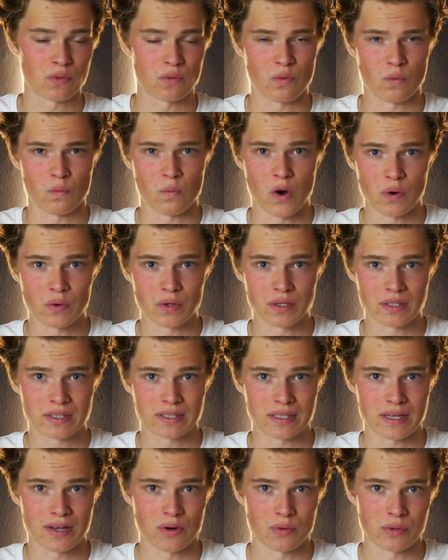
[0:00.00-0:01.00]
won't
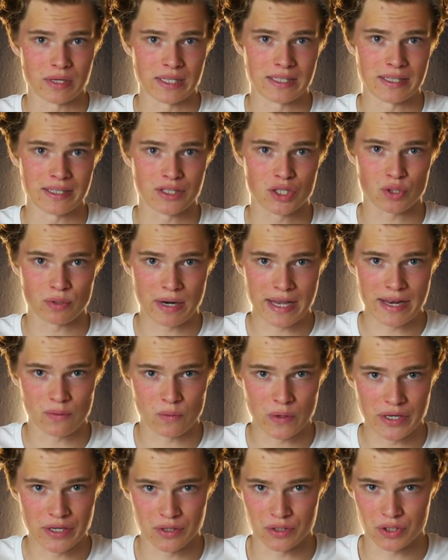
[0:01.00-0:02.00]
really train
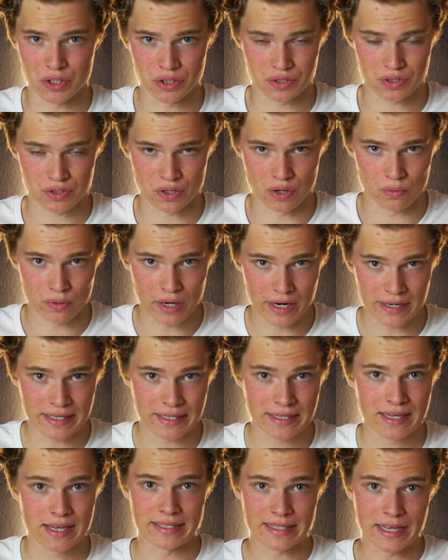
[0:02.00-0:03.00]
when you just go
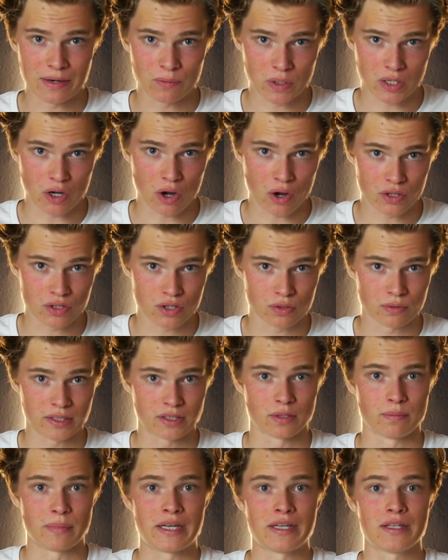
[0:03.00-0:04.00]
running. And then what I also
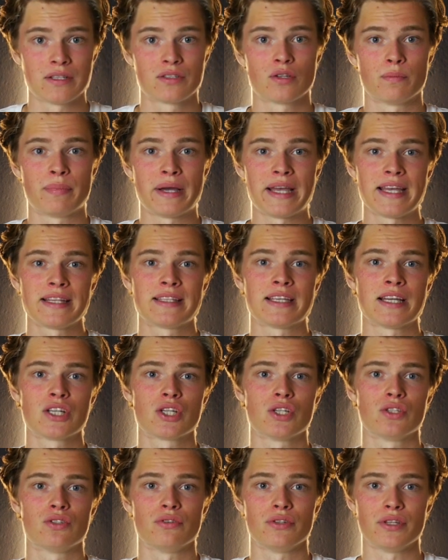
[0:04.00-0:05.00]
recommend is to pay
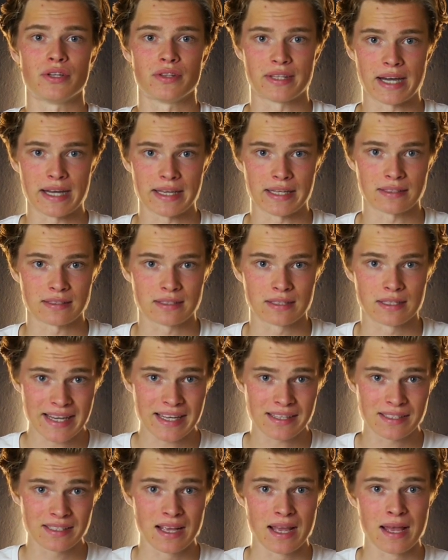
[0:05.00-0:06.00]
attention to your diet.
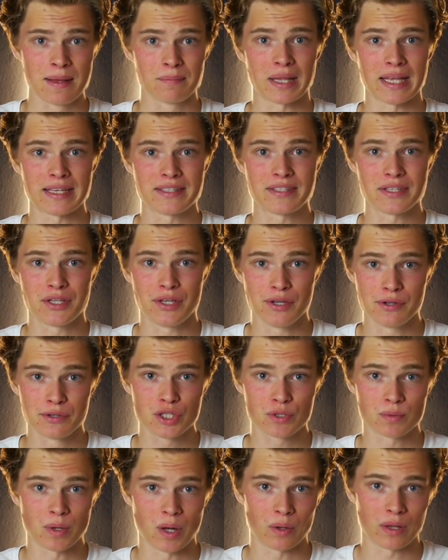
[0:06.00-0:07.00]
Diet plays a
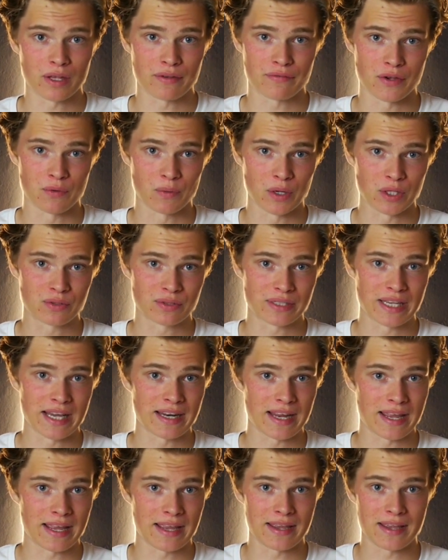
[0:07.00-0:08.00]
huge role if you want to get
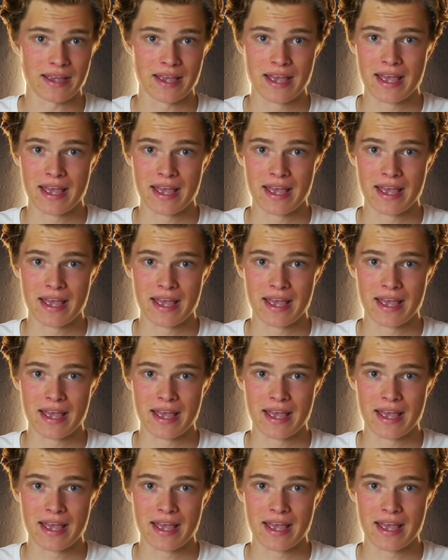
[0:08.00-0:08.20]
an